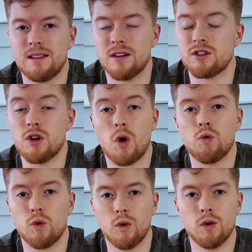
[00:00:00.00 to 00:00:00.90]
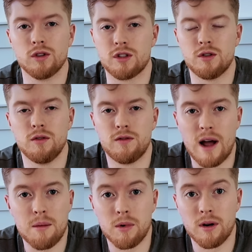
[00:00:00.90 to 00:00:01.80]
there's no rules to
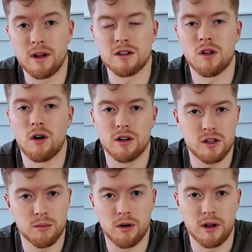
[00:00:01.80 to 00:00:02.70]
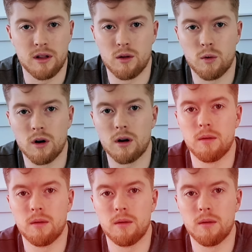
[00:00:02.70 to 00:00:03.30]
fat burning as long as you're putting in the work.